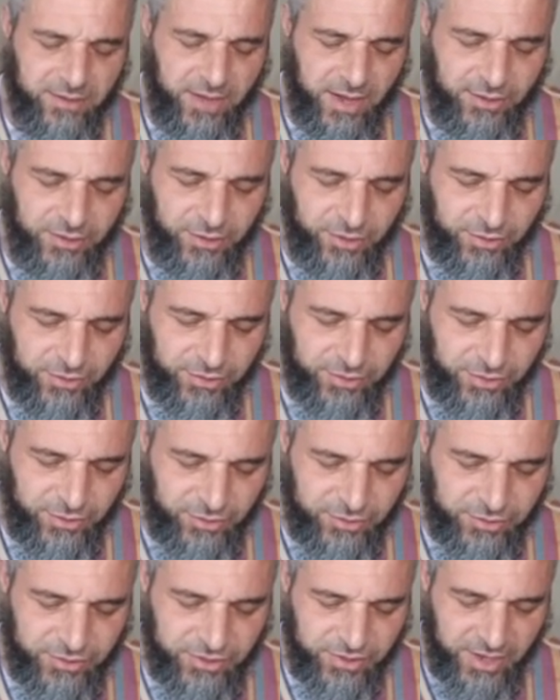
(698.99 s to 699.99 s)
that you could
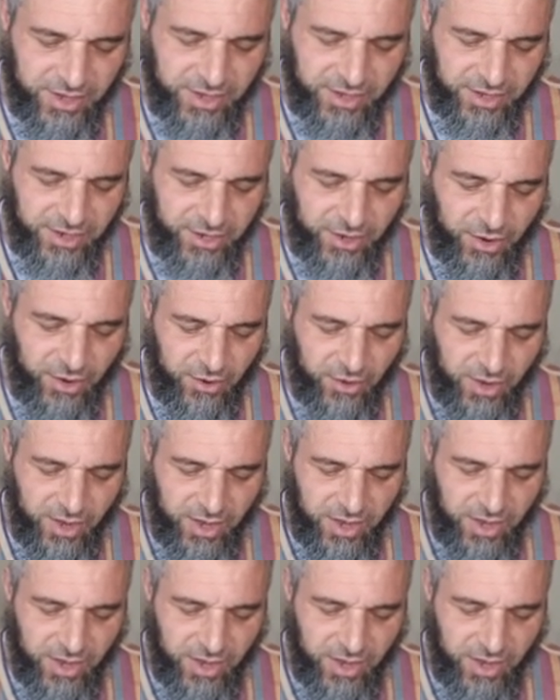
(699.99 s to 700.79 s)
use, you know.